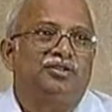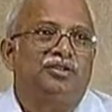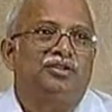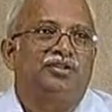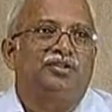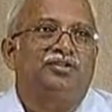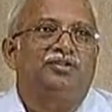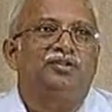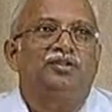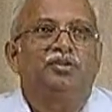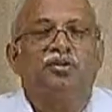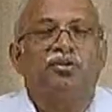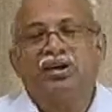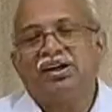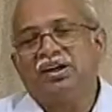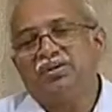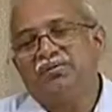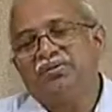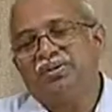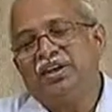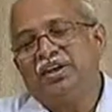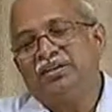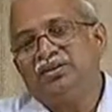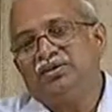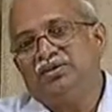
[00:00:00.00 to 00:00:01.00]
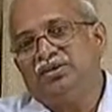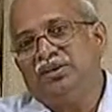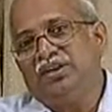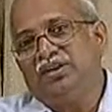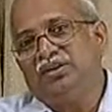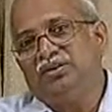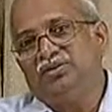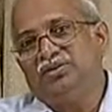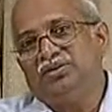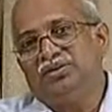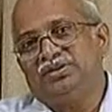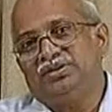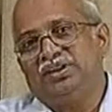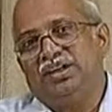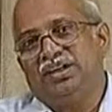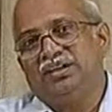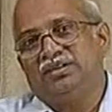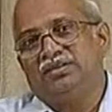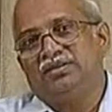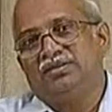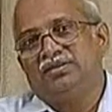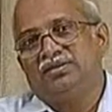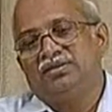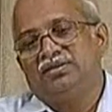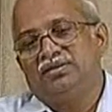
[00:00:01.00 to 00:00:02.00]
So what I am trying to tell you is that
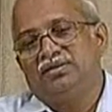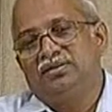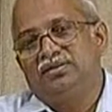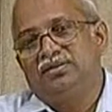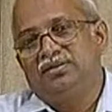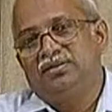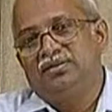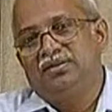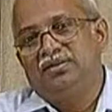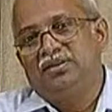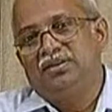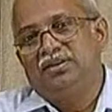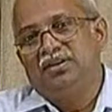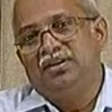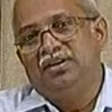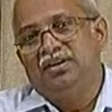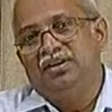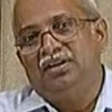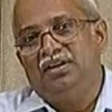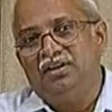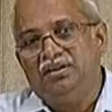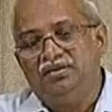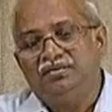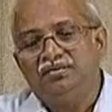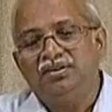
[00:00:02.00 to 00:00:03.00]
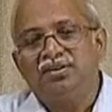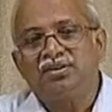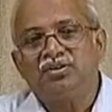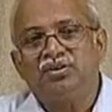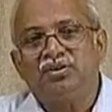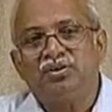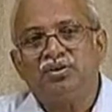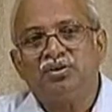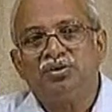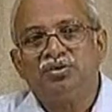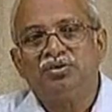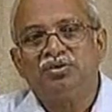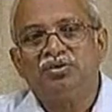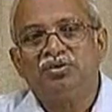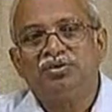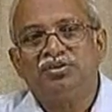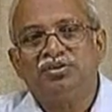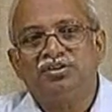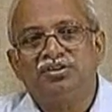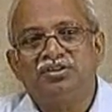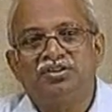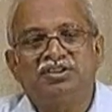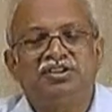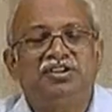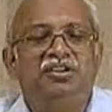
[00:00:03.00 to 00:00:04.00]
even though
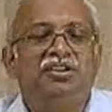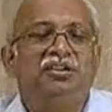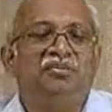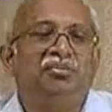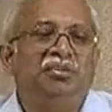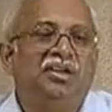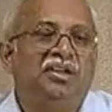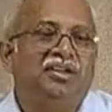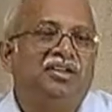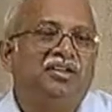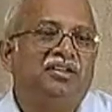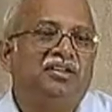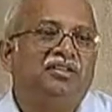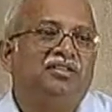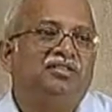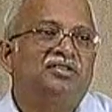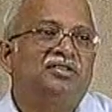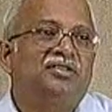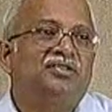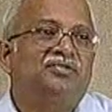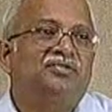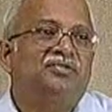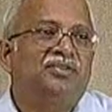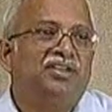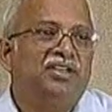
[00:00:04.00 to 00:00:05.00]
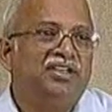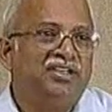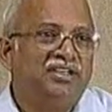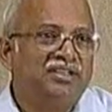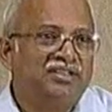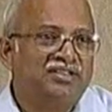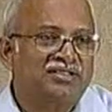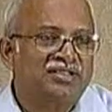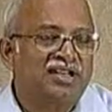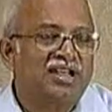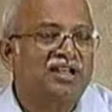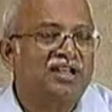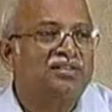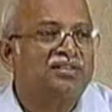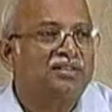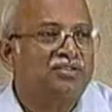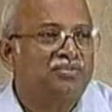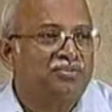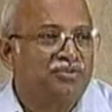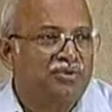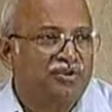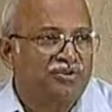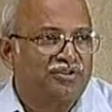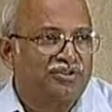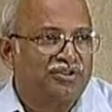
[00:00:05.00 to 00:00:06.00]
steel making is a very standard
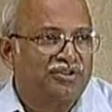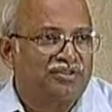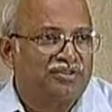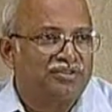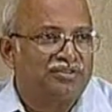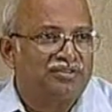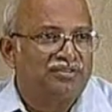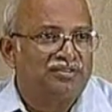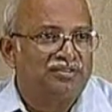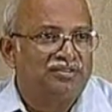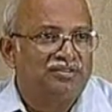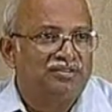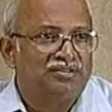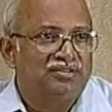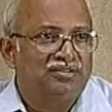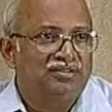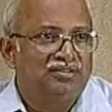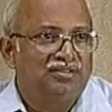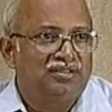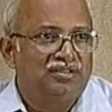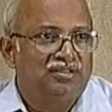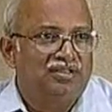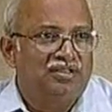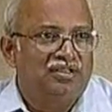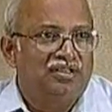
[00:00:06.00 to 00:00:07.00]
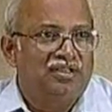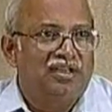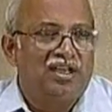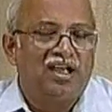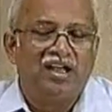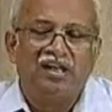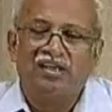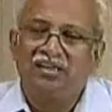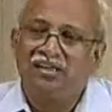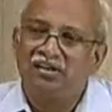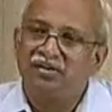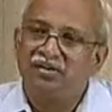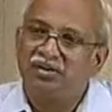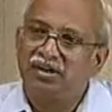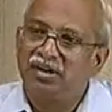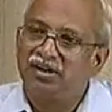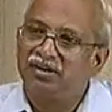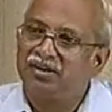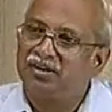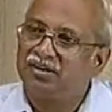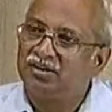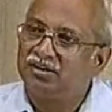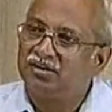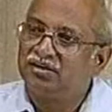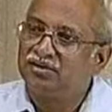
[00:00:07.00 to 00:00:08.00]
process and you can
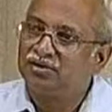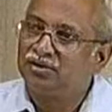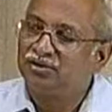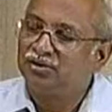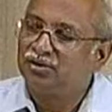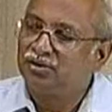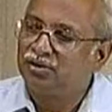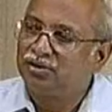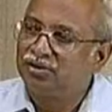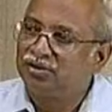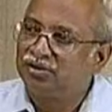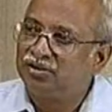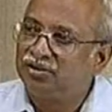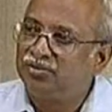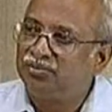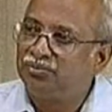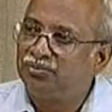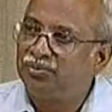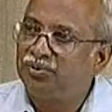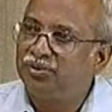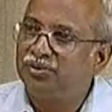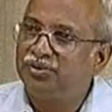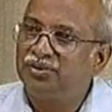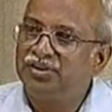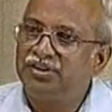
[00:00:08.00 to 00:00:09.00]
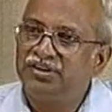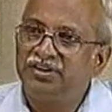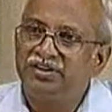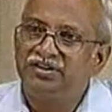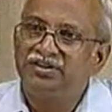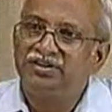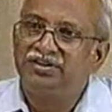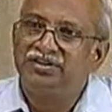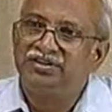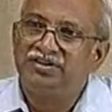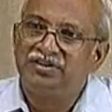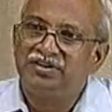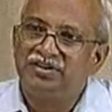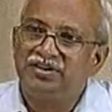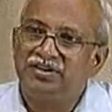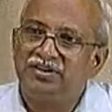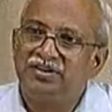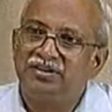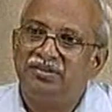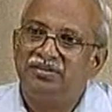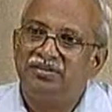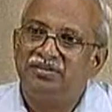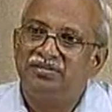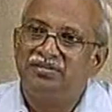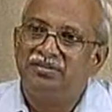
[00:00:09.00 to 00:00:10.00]
control the impurities in
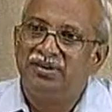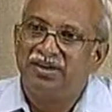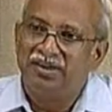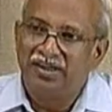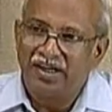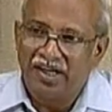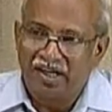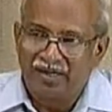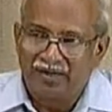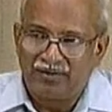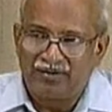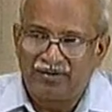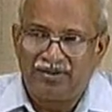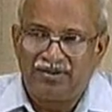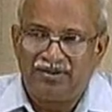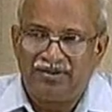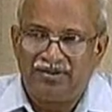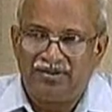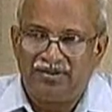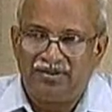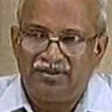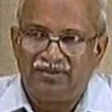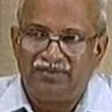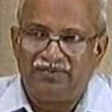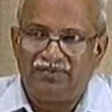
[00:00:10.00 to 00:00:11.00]
steel very accurately,